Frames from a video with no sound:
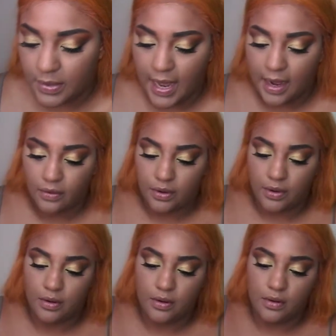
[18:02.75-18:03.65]

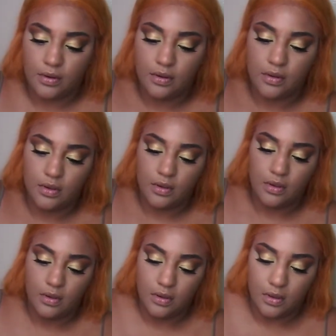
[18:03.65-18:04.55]
powder
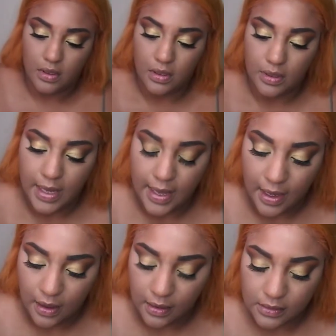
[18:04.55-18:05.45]
on a
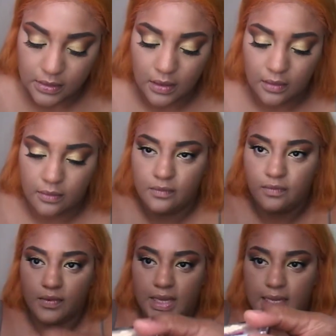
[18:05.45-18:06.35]

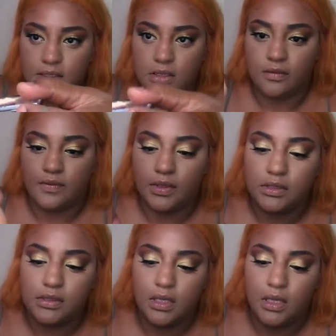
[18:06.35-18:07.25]
flat
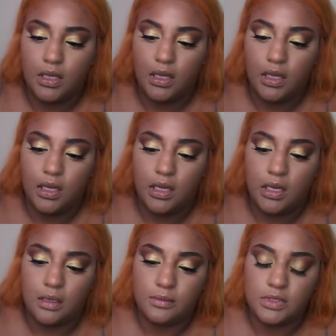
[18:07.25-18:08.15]
surface. And
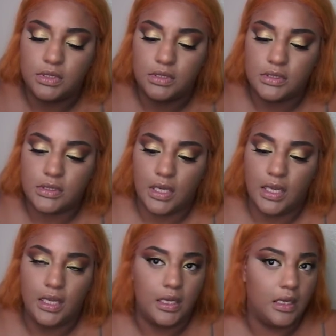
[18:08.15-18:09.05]
I'm just
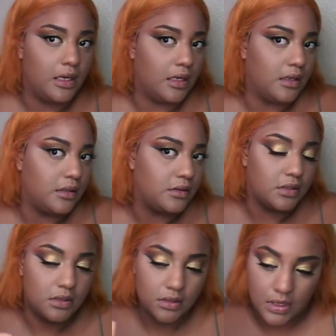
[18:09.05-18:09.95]
taking it and
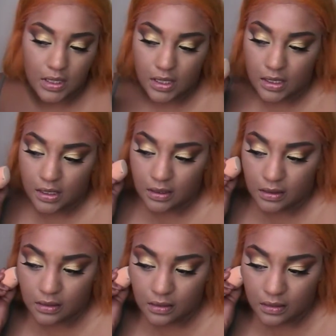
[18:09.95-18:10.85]
just cutting